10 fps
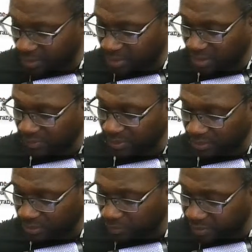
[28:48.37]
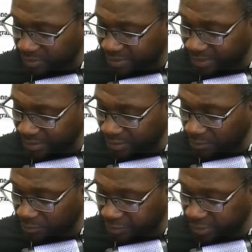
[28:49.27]
Next thing we needed to do is get
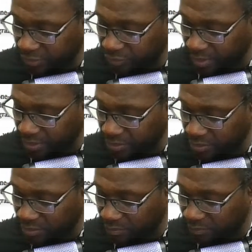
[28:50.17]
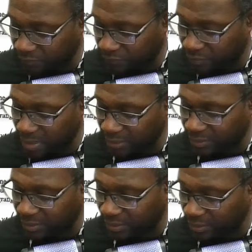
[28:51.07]
the potential energy to figure
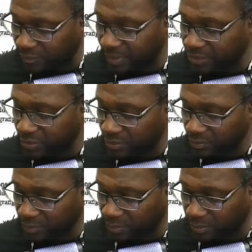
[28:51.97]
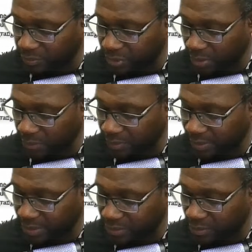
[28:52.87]
out the Lagrangian. We know
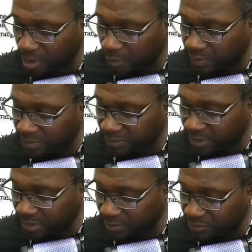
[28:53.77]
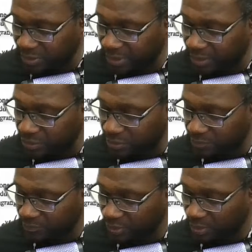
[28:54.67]
generally that's going to always be
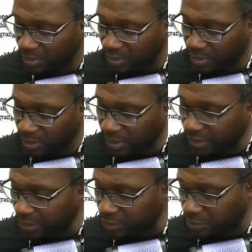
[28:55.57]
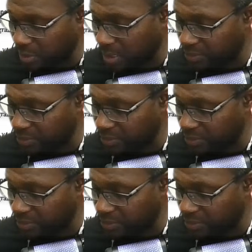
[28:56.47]
mgh, and h is